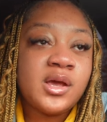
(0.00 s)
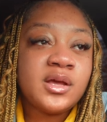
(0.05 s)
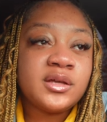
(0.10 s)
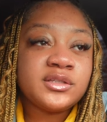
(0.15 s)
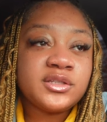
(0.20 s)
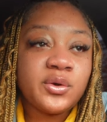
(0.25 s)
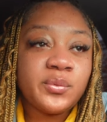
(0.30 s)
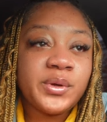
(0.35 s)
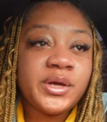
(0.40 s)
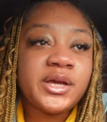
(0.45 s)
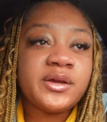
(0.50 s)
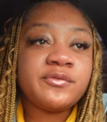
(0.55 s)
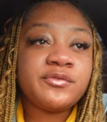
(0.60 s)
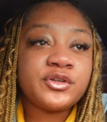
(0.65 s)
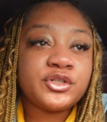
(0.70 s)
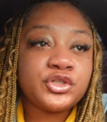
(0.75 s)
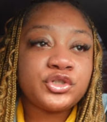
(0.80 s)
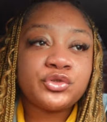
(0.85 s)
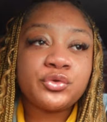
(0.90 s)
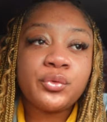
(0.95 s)
So we can
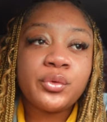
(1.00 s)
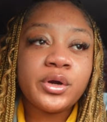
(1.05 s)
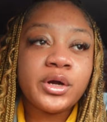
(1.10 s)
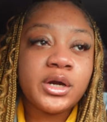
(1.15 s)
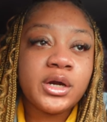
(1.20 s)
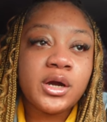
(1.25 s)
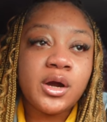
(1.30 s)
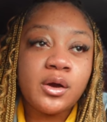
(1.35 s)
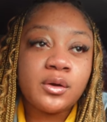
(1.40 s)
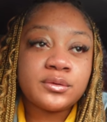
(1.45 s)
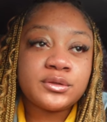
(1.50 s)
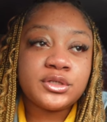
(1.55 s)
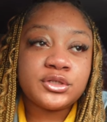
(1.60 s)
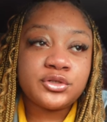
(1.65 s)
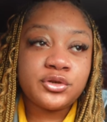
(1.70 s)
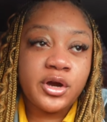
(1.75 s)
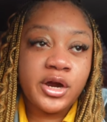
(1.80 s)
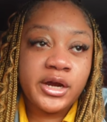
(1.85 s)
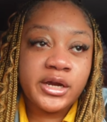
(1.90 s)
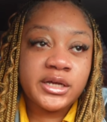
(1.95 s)
for sure go to
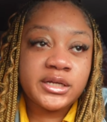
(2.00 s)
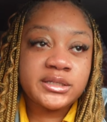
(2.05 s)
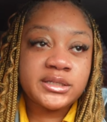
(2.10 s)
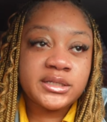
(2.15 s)
Target